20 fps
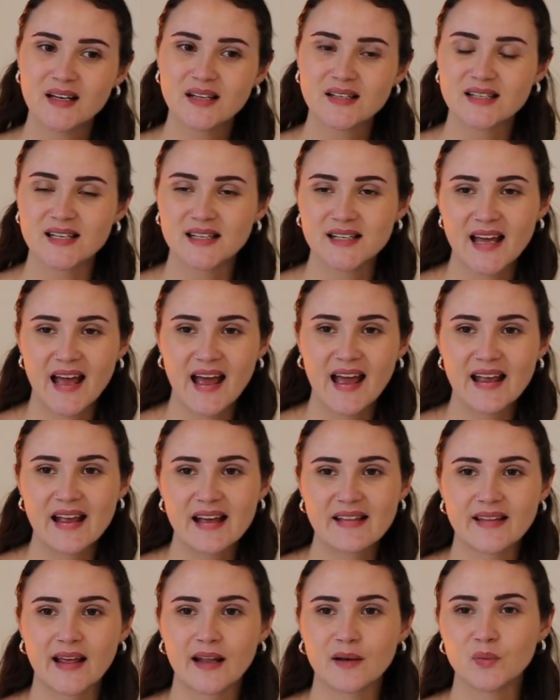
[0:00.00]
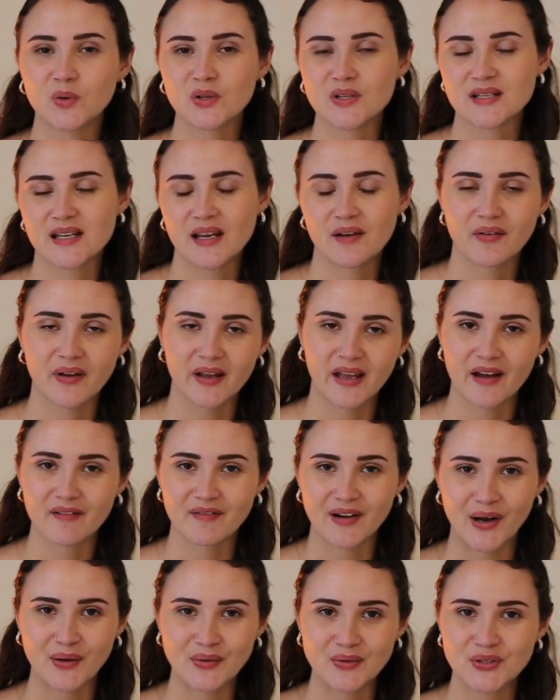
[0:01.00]
today, and then we'll see if I get
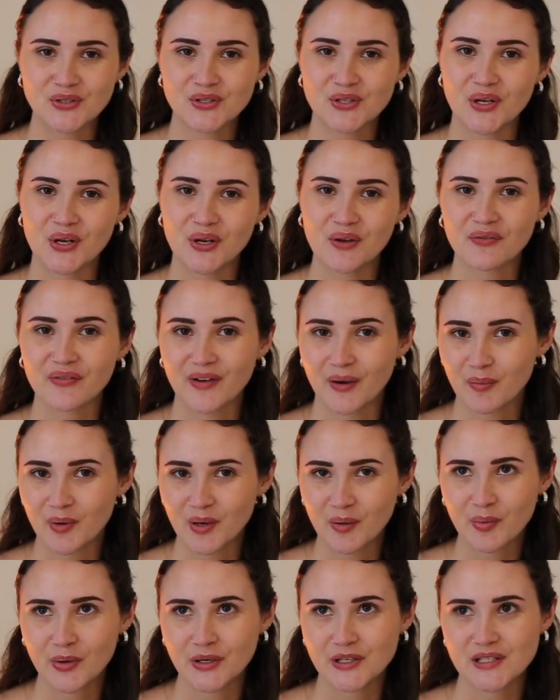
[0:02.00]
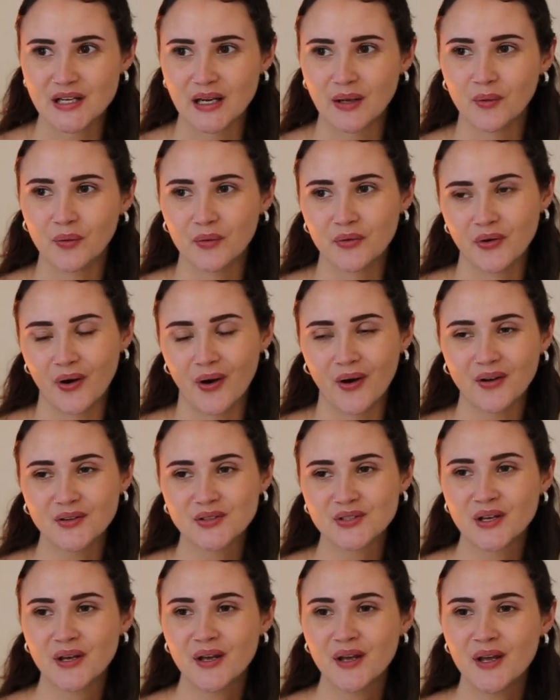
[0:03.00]
round to fabric printing or
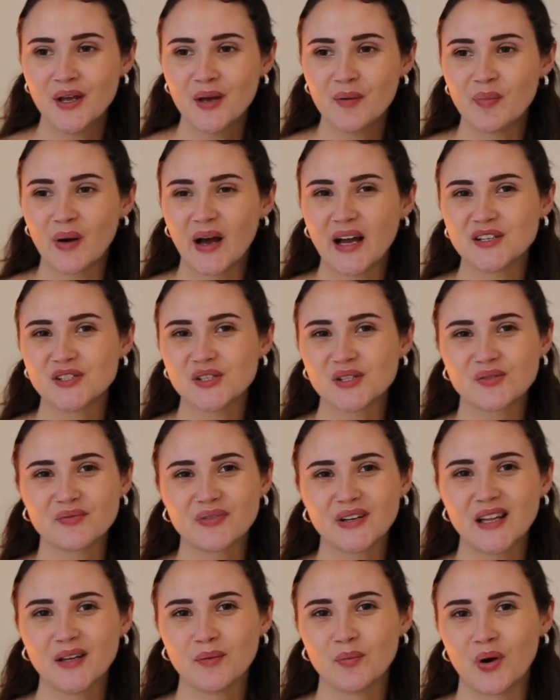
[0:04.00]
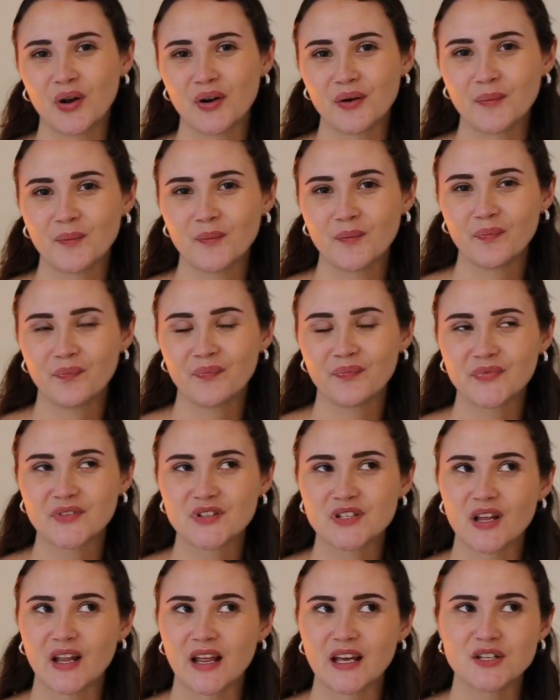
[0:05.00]
not. But I just really want
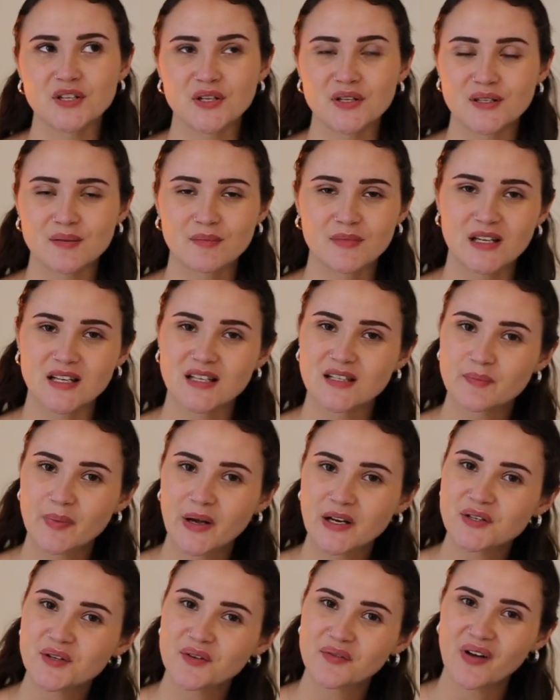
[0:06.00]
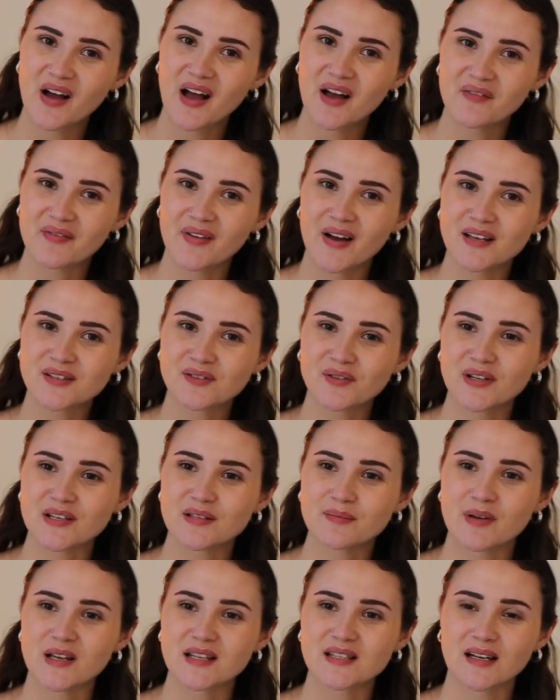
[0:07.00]
to like do something special for her first
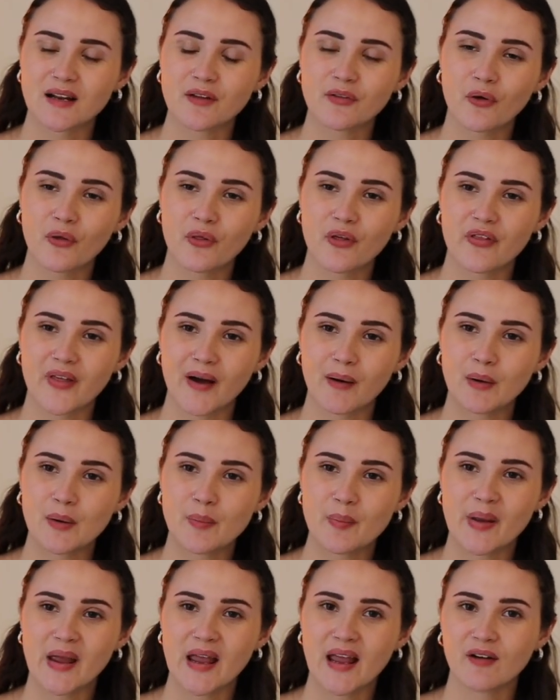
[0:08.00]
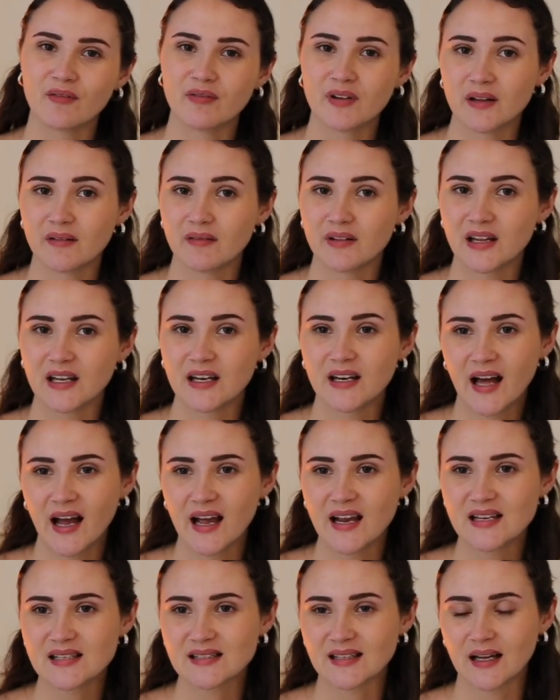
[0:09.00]
Christmas, and I thought that that would be really
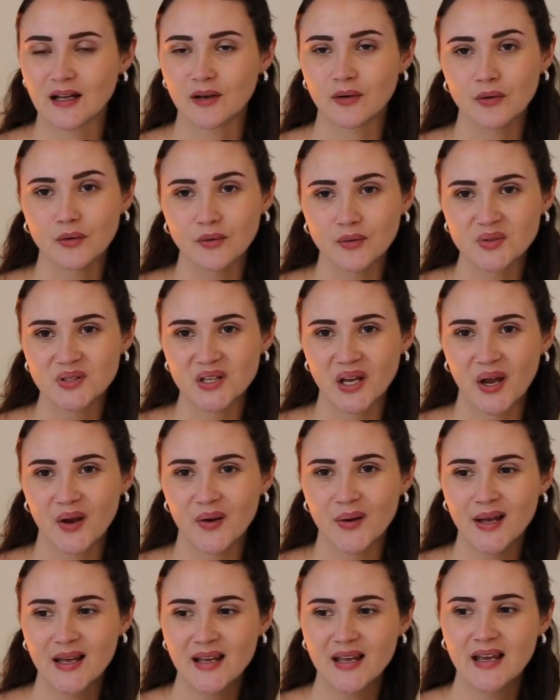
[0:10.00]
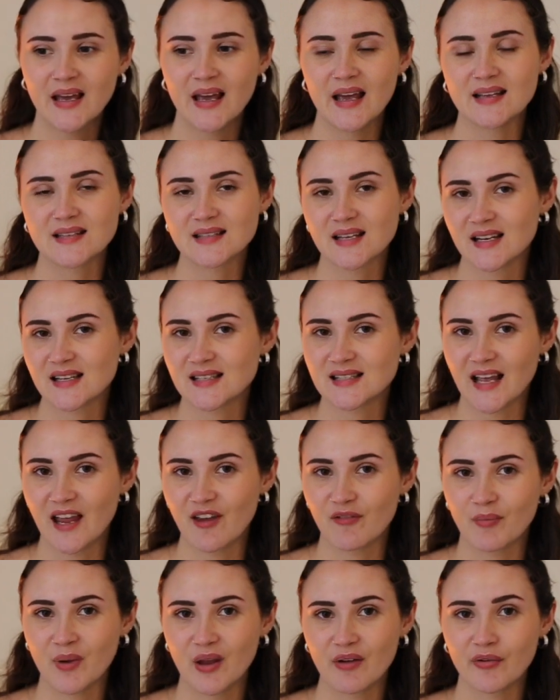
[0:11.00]
nice, and also it's going to
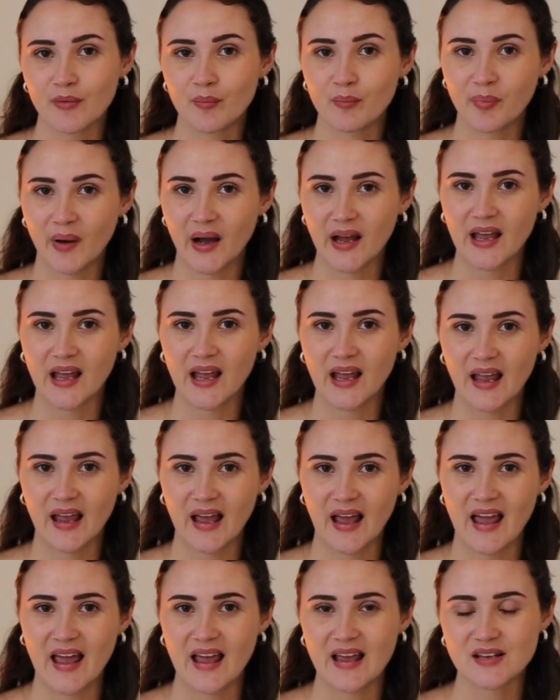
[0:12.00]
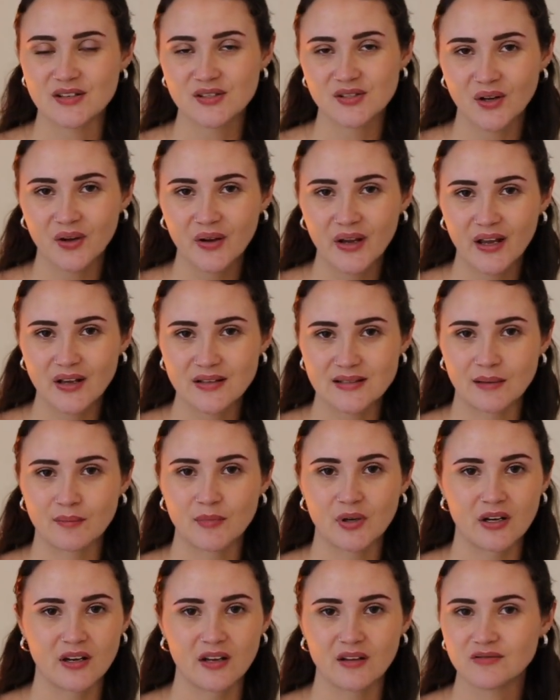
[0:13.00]
save me from buying a stocking, so I'm
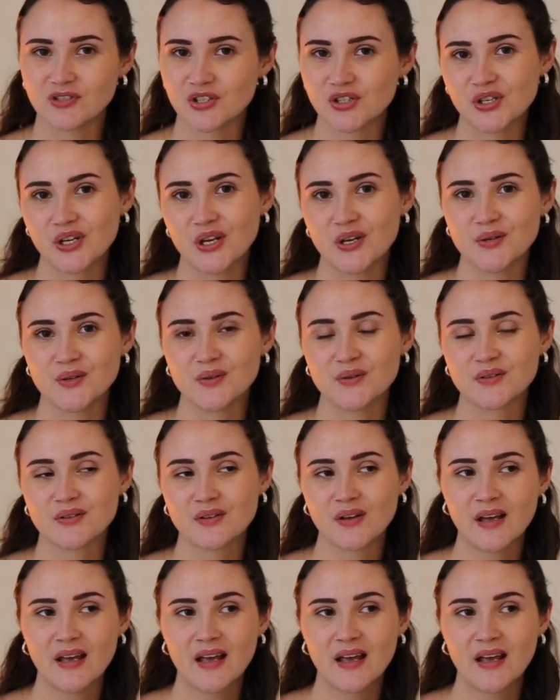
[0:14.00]
going to just use